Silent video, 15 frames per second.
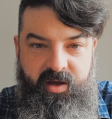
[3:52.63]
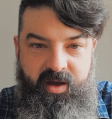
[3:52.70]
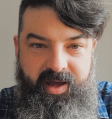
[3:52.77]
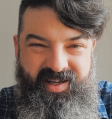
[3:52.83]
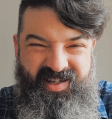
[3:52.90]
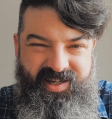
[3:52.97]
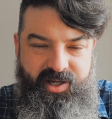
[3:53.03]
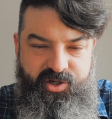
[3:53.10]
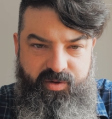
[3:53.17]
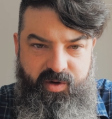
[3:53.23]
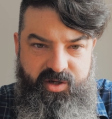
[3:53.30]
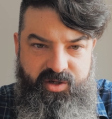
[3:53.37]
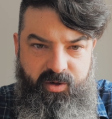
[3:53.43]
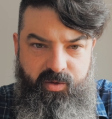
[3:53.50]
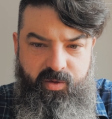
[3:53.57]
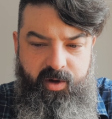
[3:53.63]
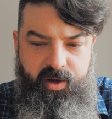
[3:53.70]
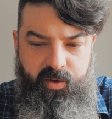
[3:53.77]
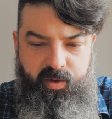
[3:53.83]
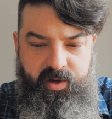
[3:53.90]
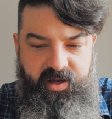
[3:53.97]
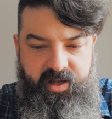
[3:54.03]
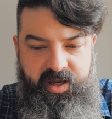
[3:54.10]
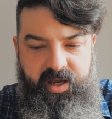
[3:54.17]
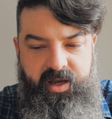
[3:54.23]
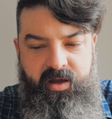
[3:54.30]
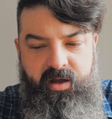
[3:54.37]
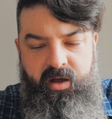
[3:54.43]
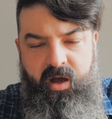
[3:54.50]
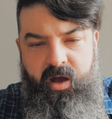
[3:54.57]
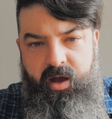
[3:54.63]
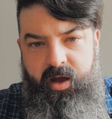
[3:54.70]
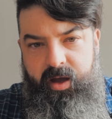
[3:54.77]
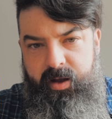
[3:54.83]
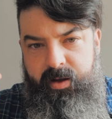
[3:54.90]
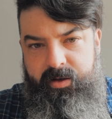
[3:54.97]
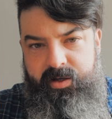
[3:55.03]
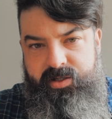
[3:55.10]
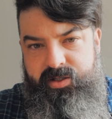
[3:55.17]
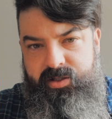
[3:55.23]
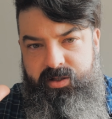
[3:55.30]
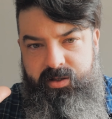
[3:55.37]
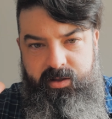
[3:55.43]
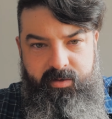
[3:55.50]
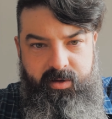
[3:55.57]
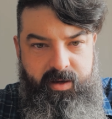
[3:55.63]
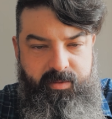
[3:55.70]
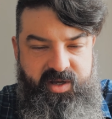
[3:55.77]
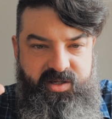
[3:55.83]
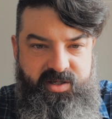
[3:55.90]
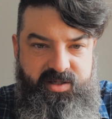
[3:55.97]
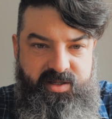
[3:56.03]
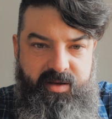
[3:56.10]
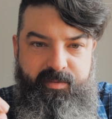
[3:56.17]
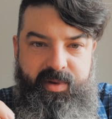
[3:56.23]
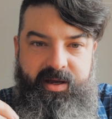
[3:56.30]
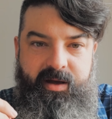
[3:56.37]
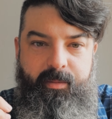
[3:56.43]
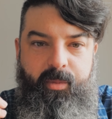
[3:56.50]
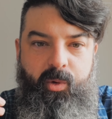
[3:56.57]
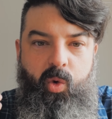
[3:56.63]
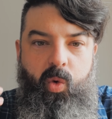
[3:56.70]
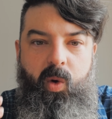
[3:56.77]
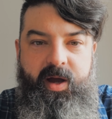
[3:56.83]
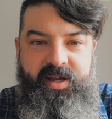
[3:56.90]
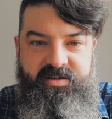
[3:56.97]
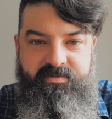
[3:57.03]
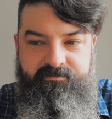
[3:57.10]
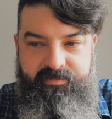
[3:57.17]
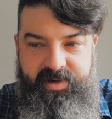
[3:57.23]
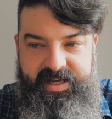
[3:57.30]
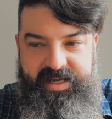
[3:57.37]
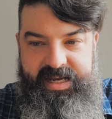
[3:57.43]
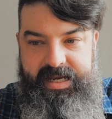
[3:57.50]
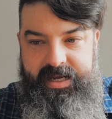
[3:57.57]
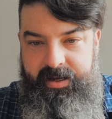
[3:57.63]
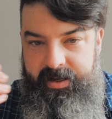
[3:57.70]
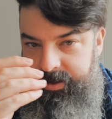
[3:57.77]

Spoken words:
and saturation quite quickly. The images then become quite muddy